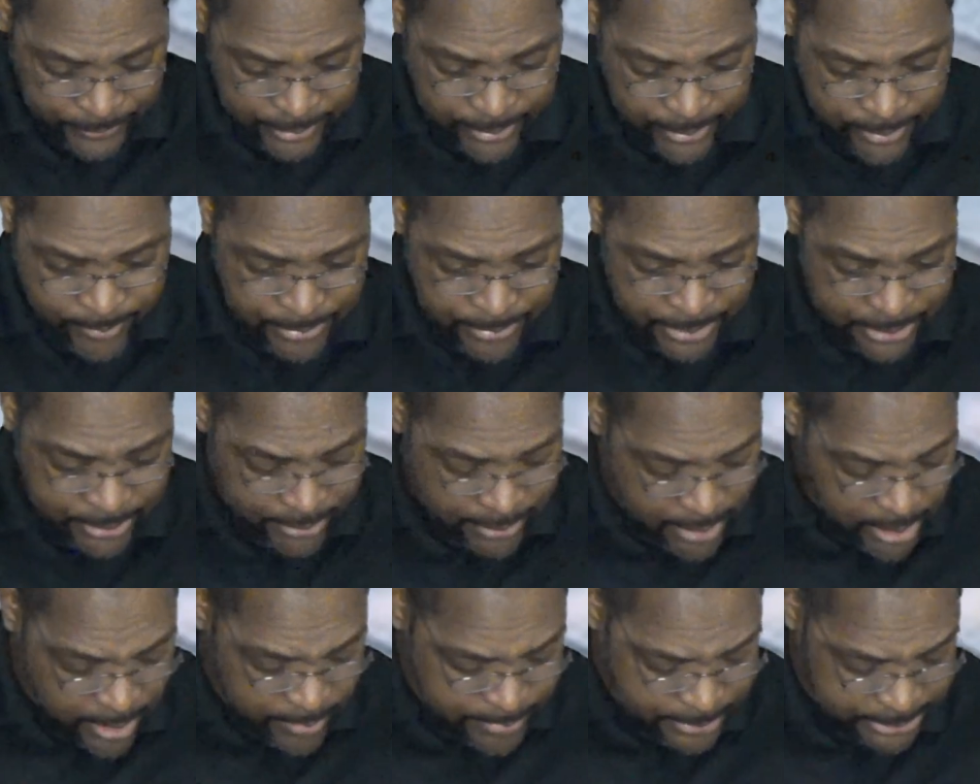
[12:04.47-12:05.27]
Amen. The
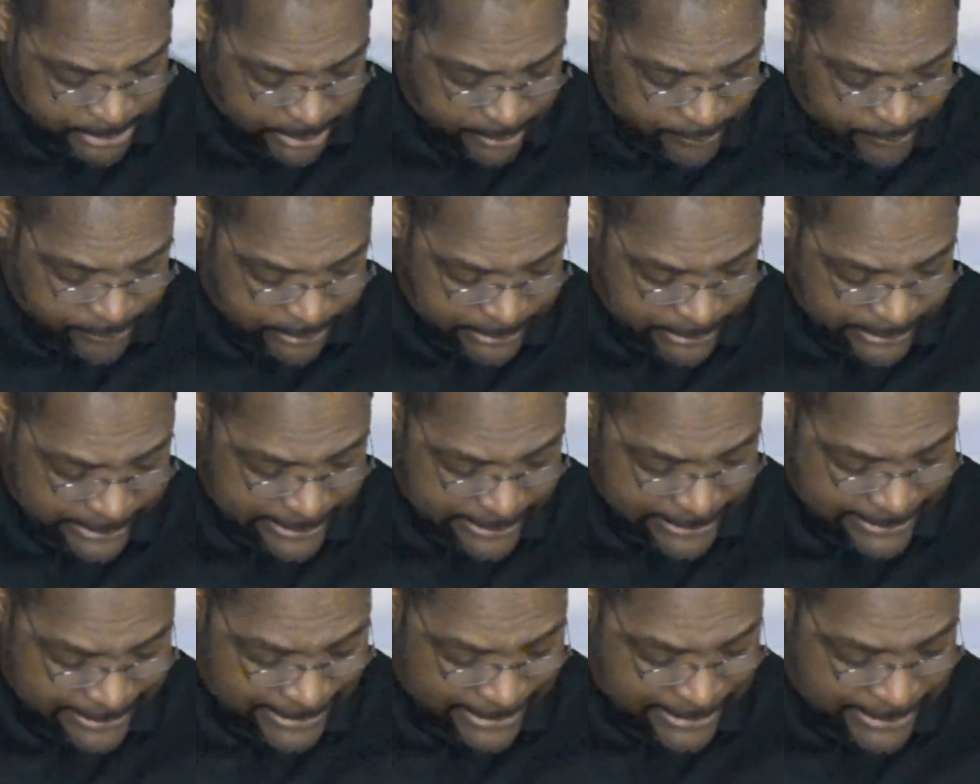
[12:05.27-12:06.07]
commentary
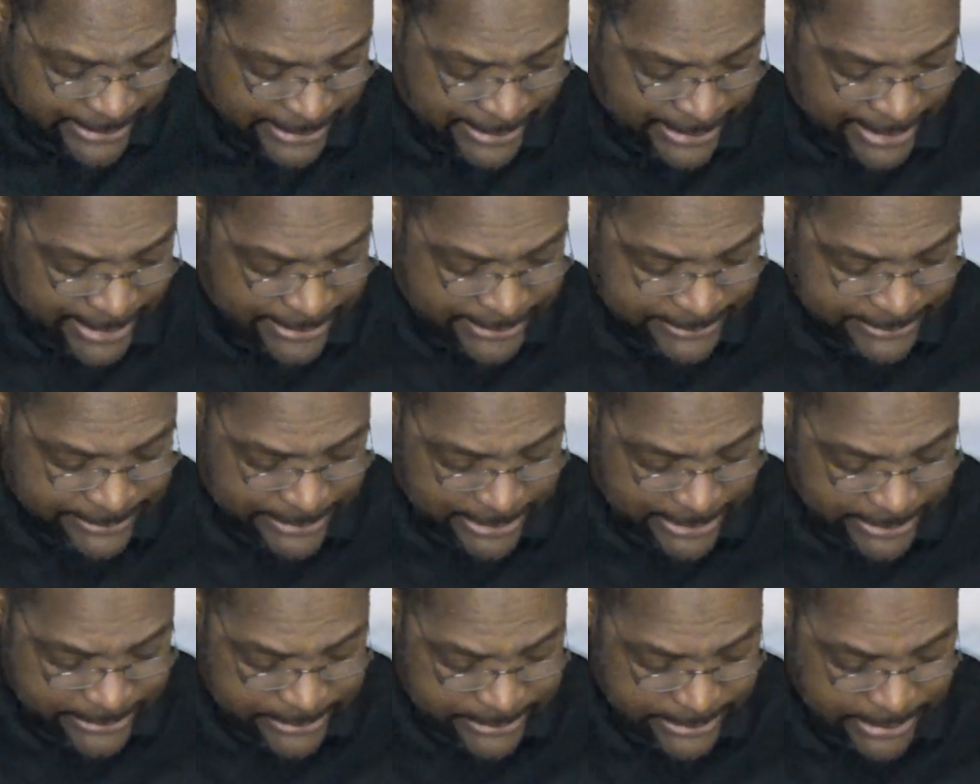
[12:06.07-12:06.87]
says, in the next
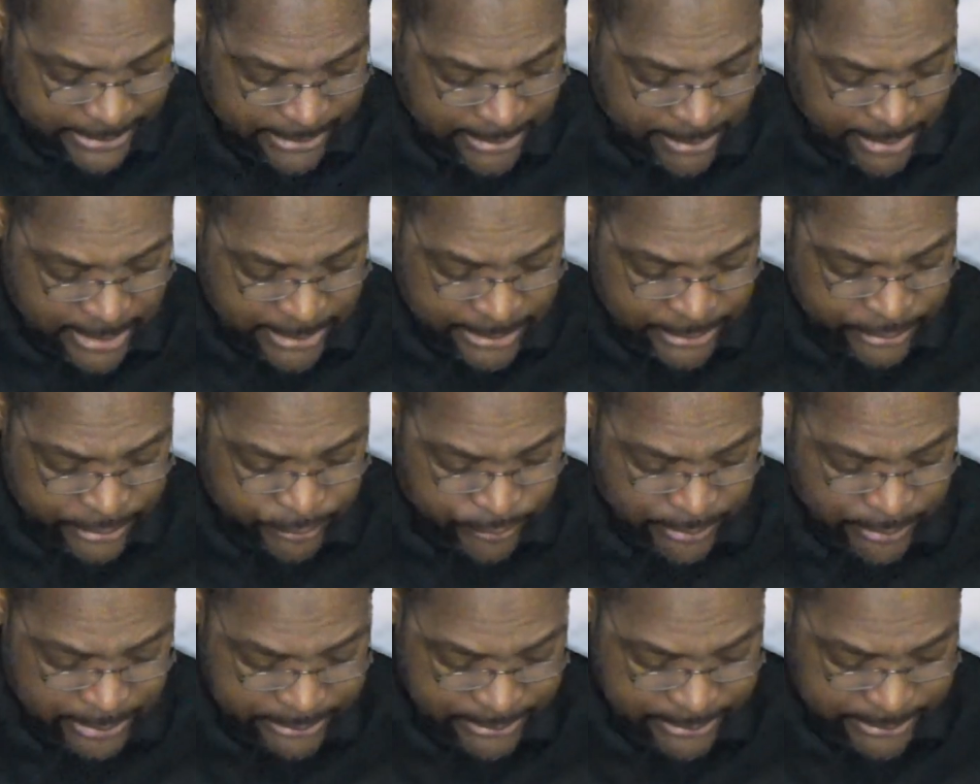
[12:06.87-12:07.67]
section, God
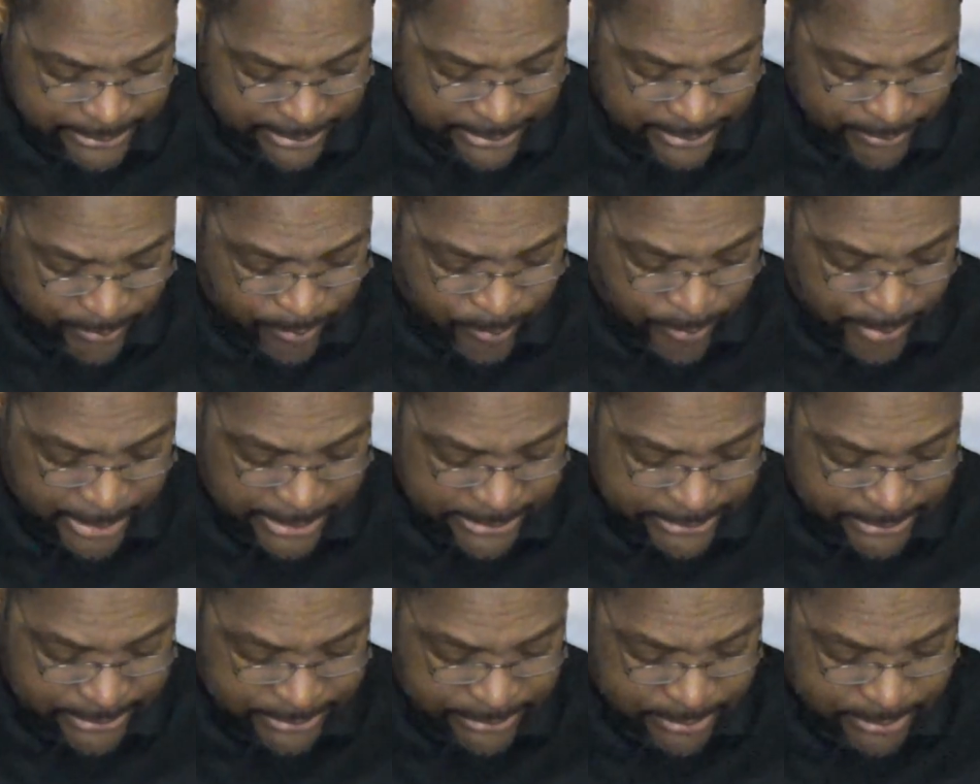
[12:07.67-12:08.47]
addresses the
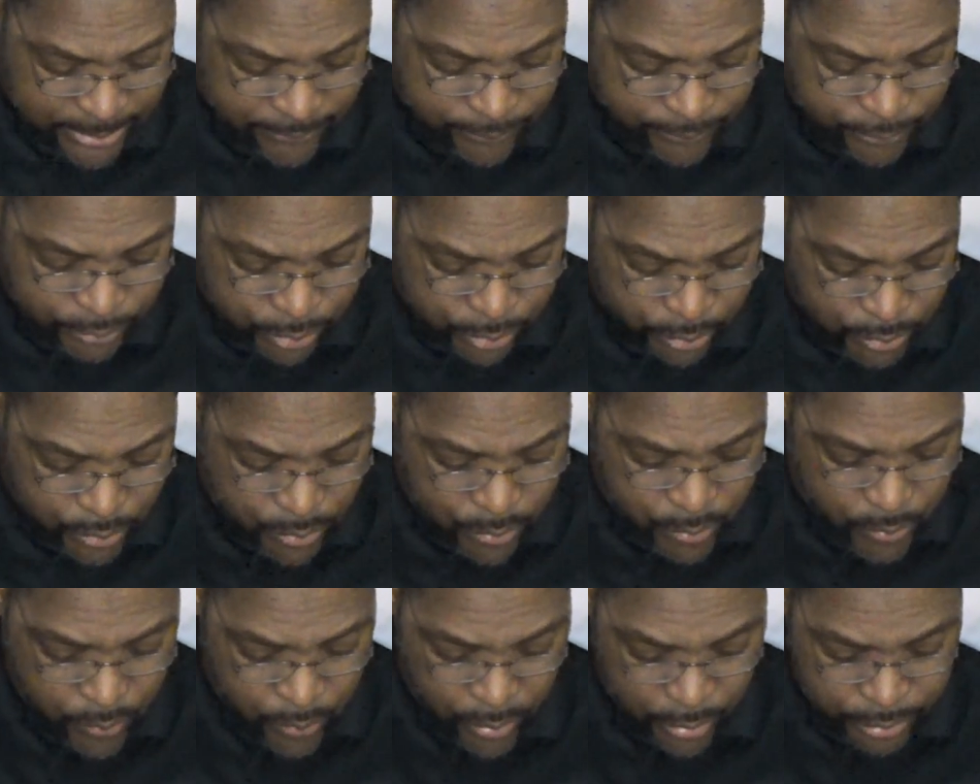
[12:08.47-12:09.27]
blessing of
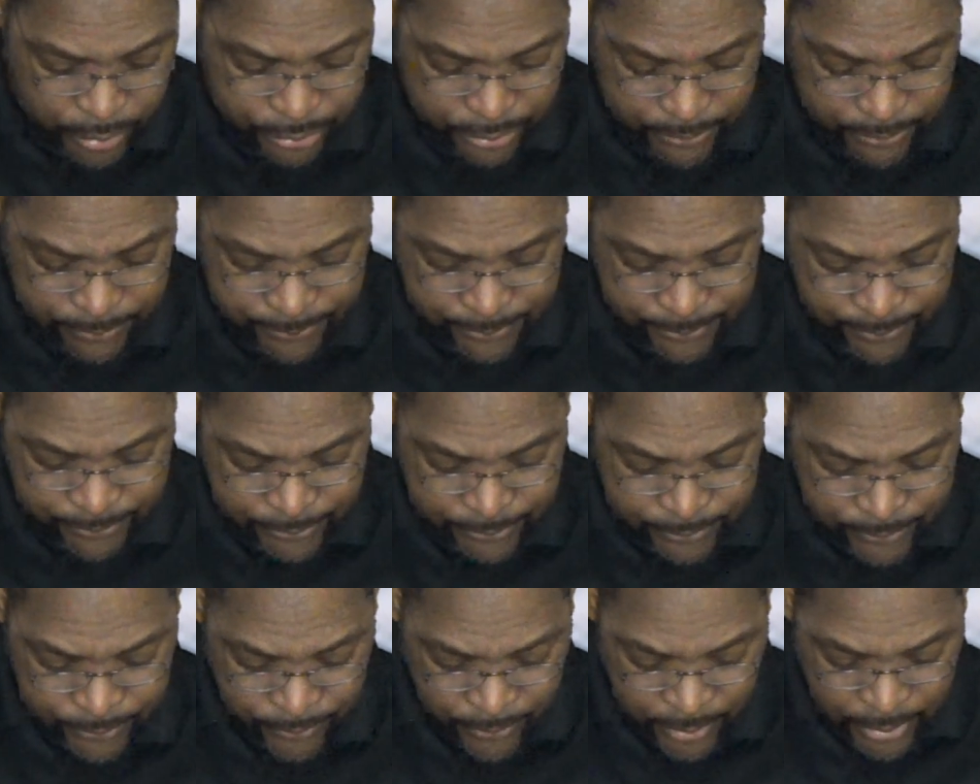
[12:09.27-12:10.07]
true worship.
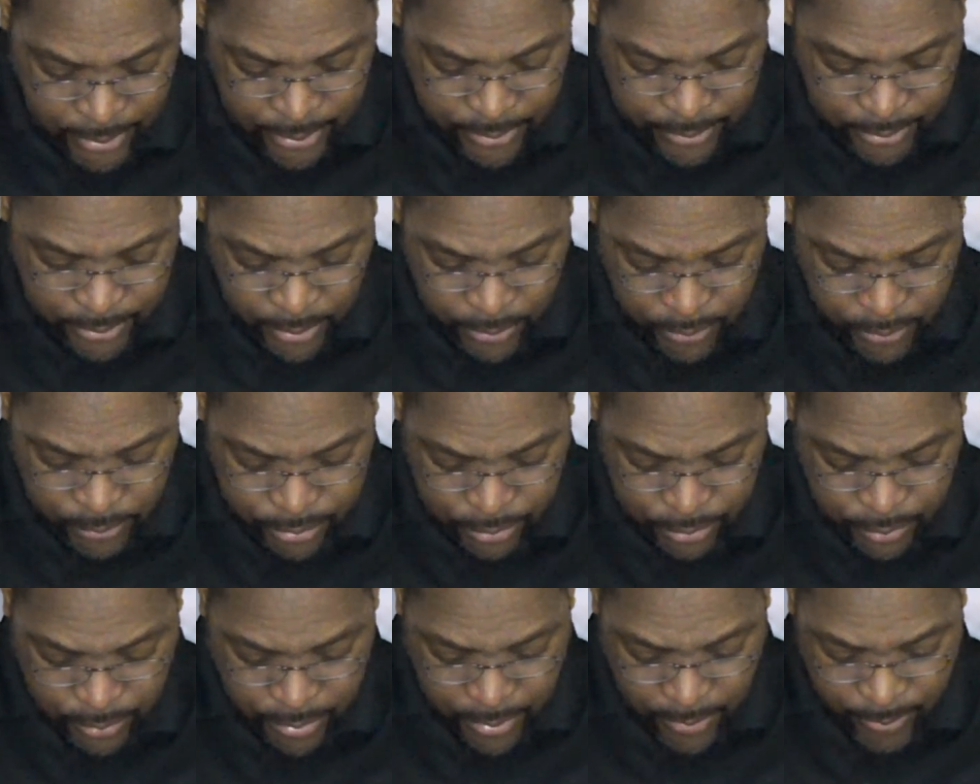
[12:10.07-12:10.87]

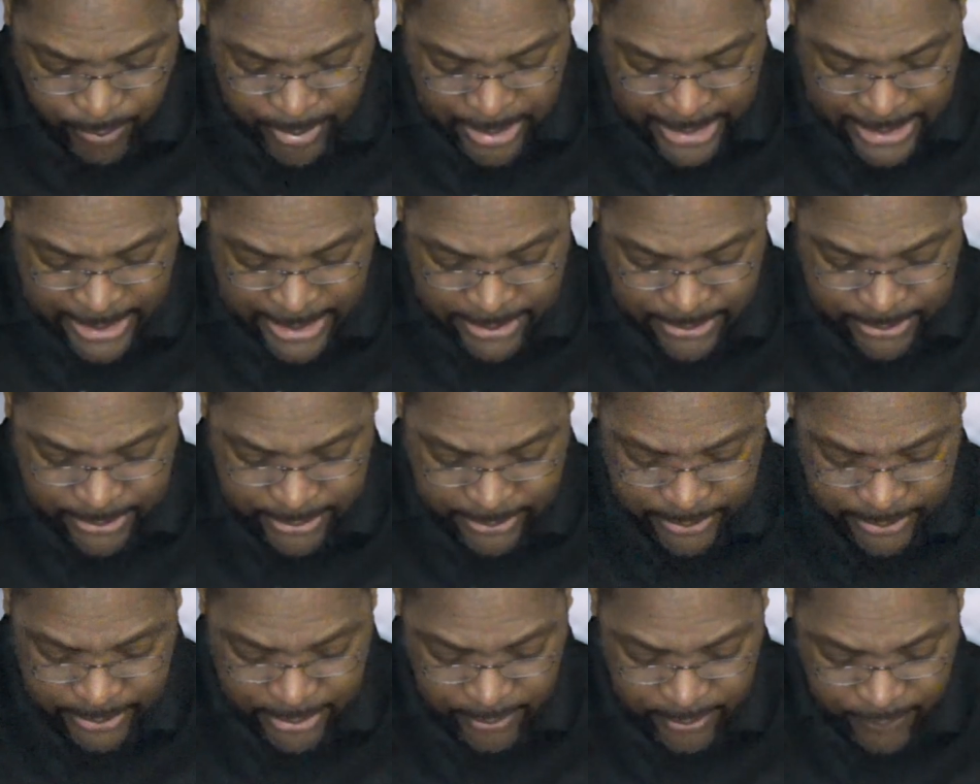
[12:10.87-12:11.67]
Those who
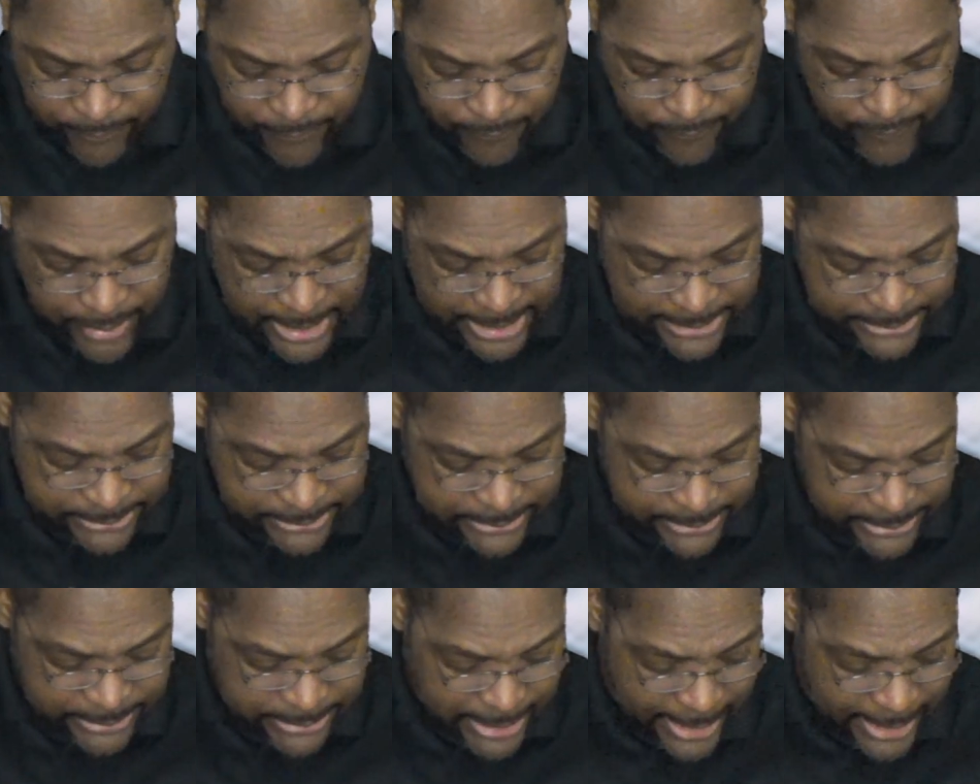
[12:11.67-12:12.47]
combine their
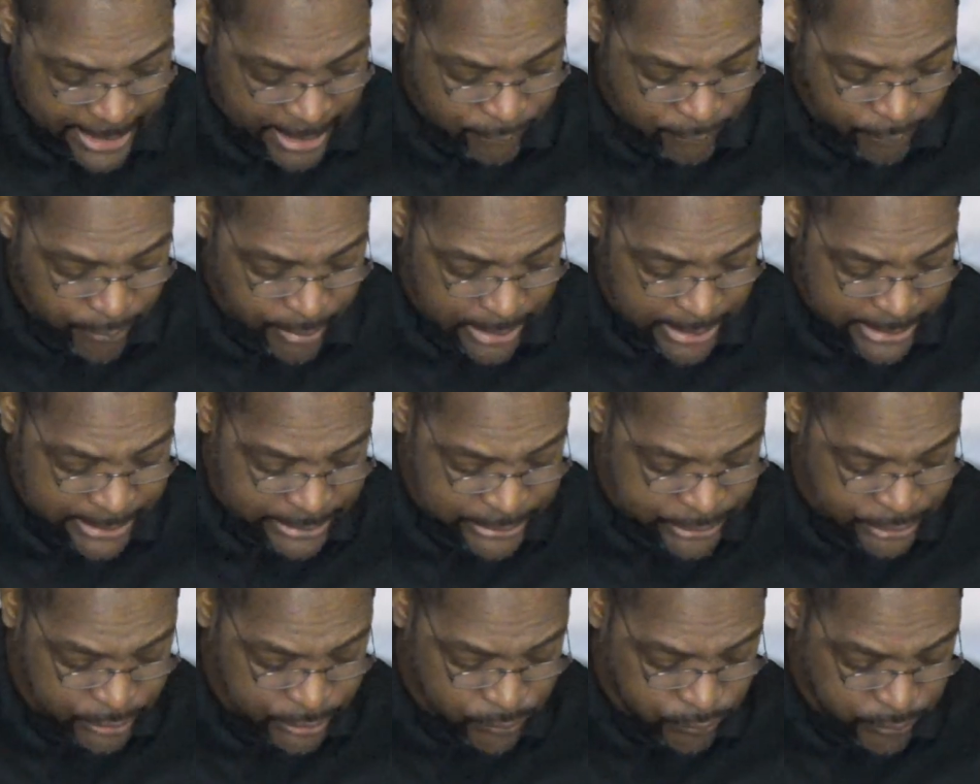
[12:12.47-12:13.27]
fasting and
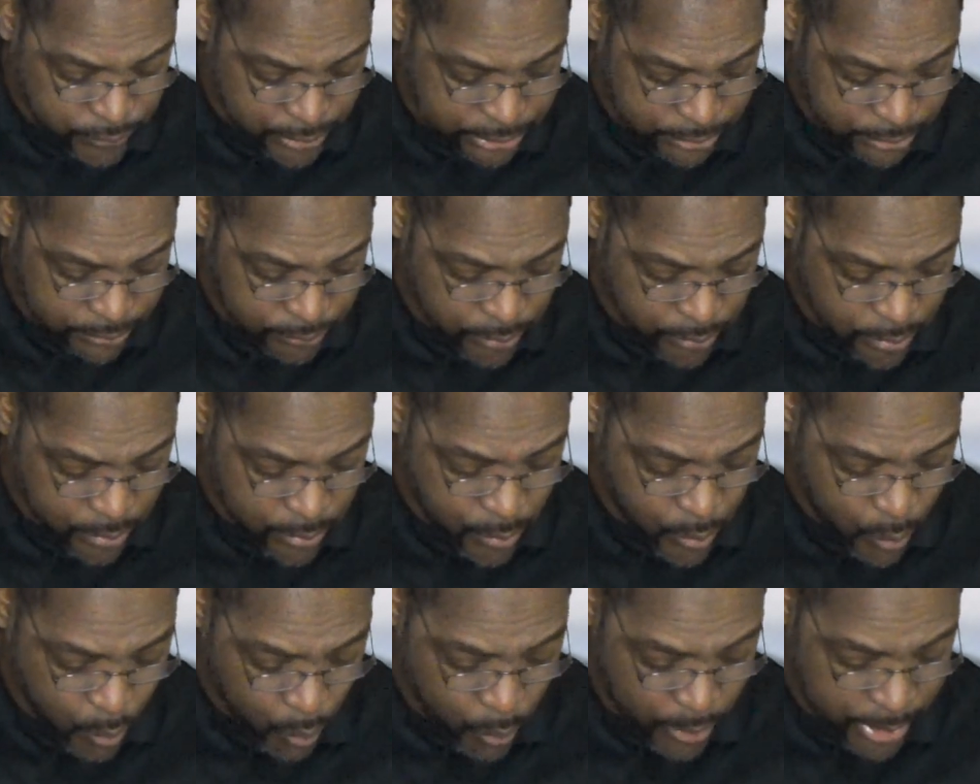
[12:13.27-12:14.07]
religious
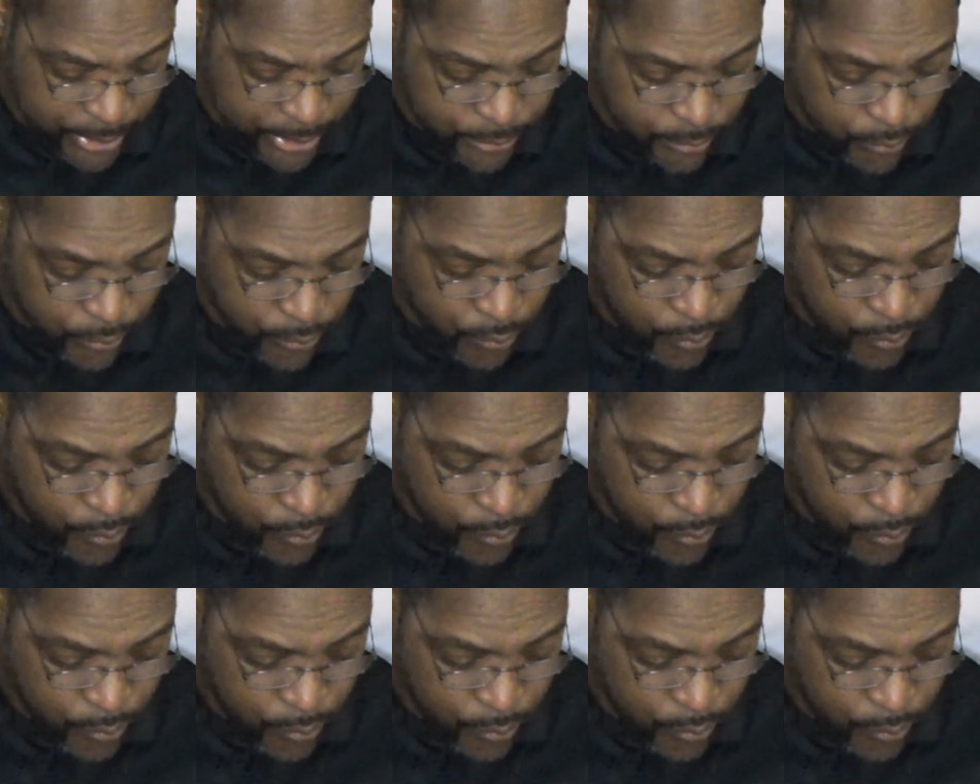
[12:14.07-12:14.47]
ritual with